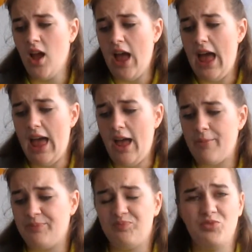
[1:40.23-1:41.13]

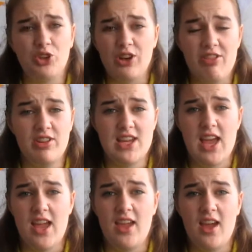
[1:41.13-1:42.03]
throughout the
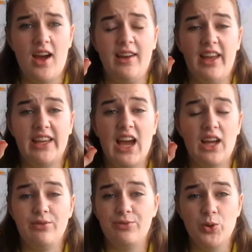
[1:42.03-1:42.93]
day and like had
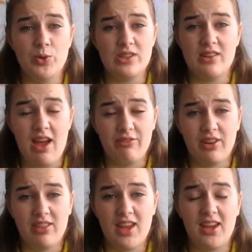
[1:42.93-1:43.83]
food and
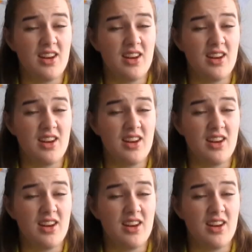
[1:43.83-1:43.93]
everything,